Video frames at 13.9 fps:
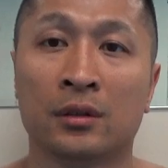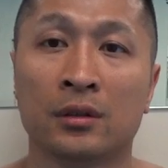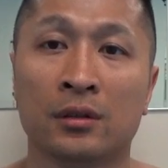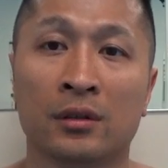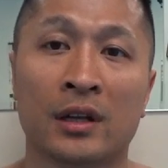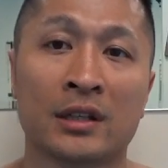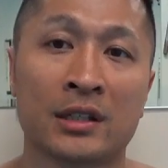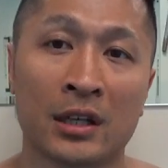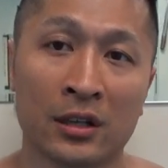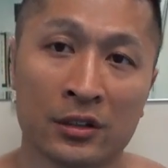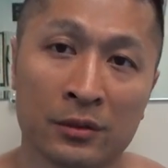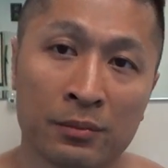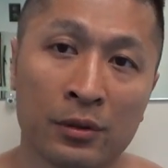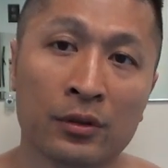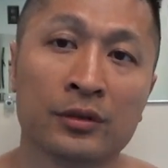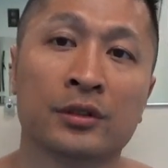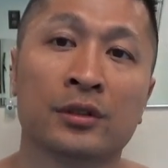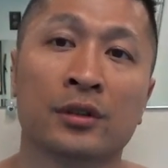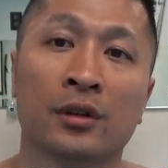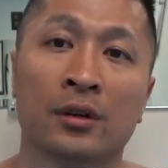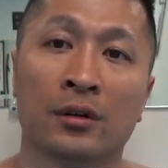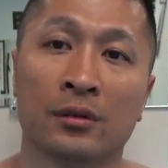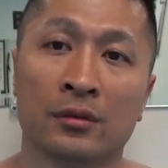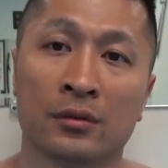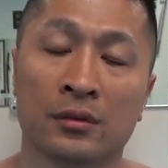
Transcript: You know, that's how it's supposed to go.